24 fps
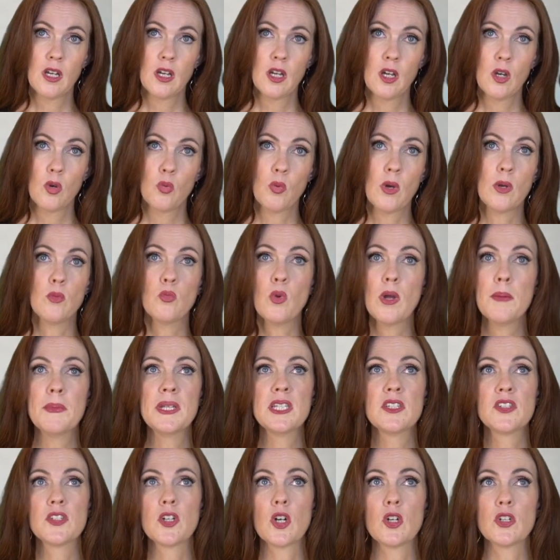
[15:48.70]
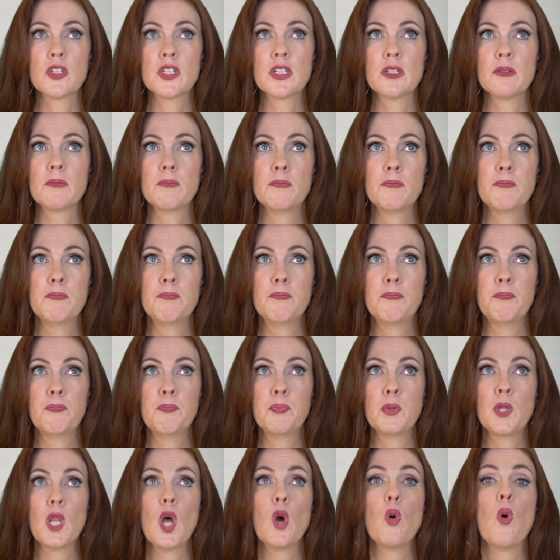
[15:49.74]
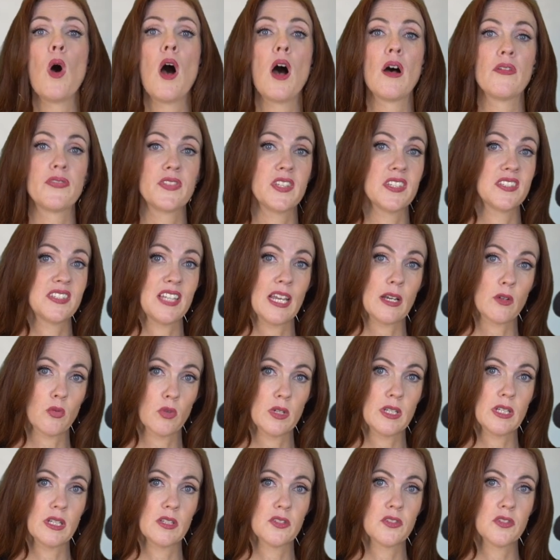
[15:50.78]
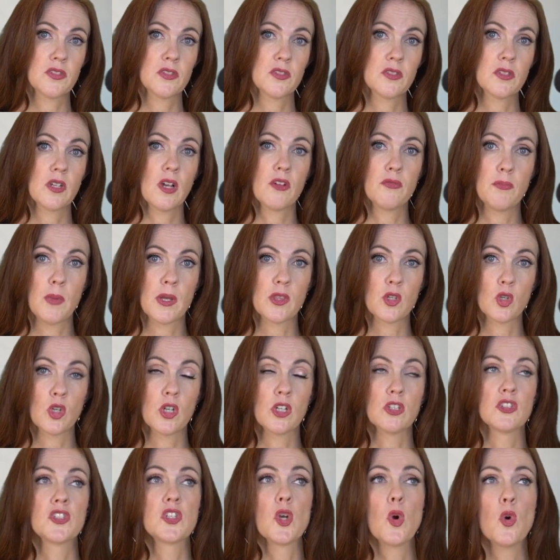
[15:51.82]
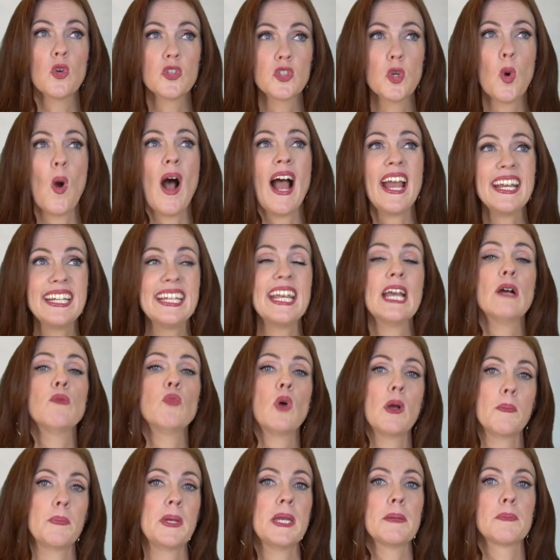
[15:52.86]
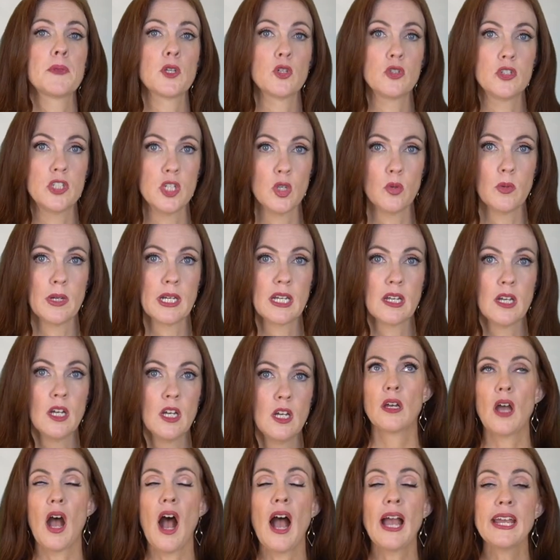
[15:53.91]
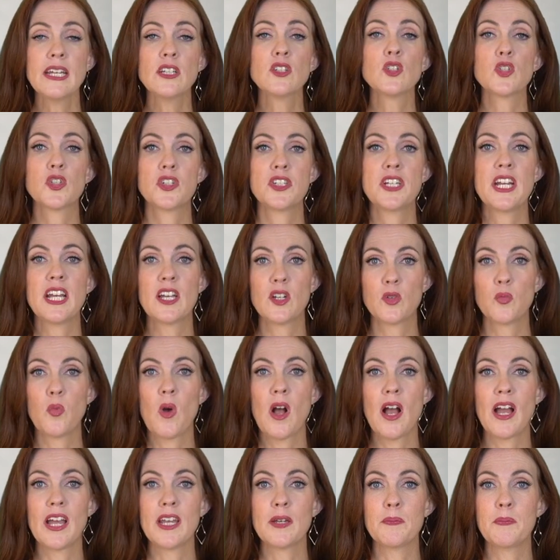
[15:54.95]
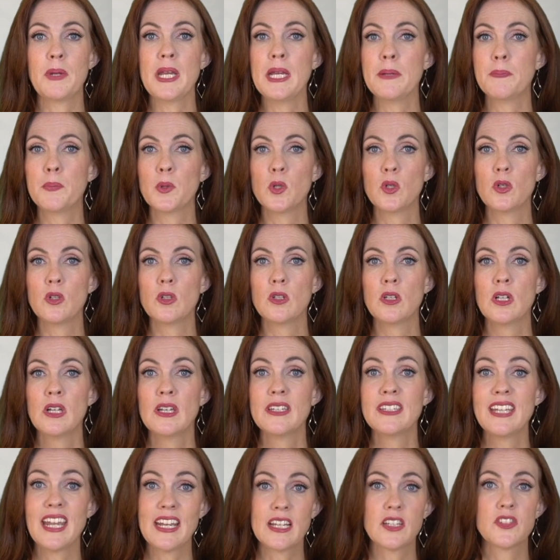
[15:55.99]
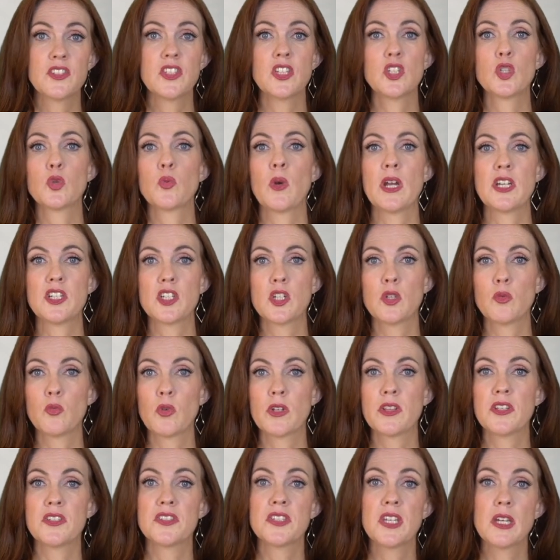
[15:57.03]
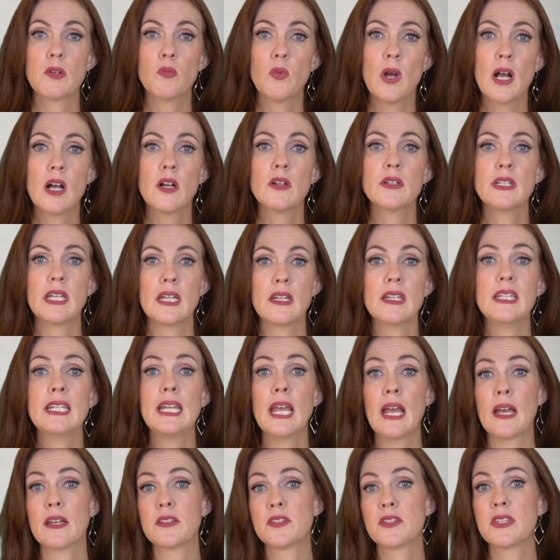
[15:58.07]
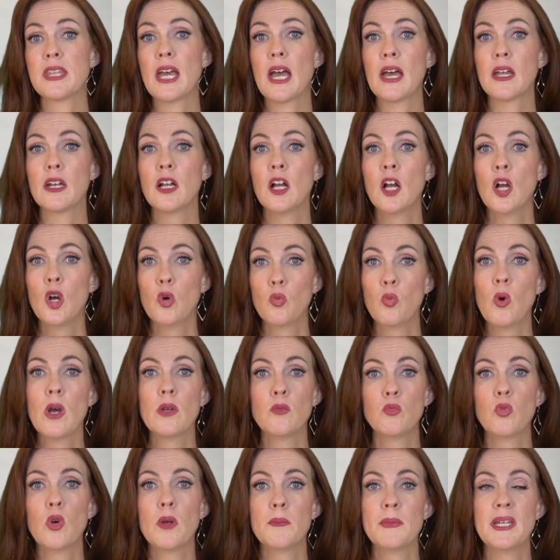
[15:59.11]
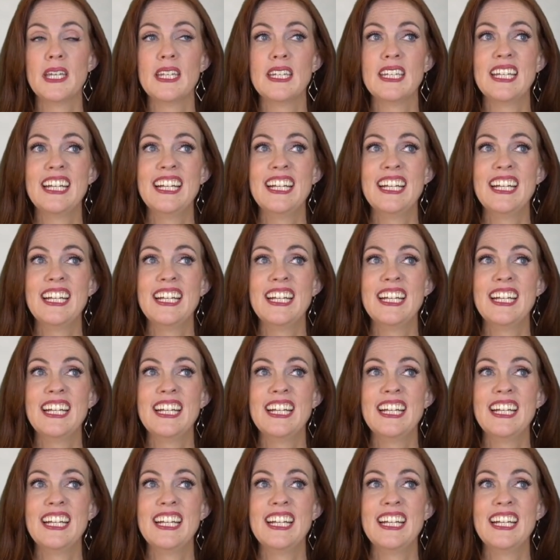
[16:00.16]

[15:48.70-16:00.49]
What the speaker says: when women start to blow off the sacredness of motherhood. So I get what people are doing. I understand why people take a situation where they say, well, yes, that one woman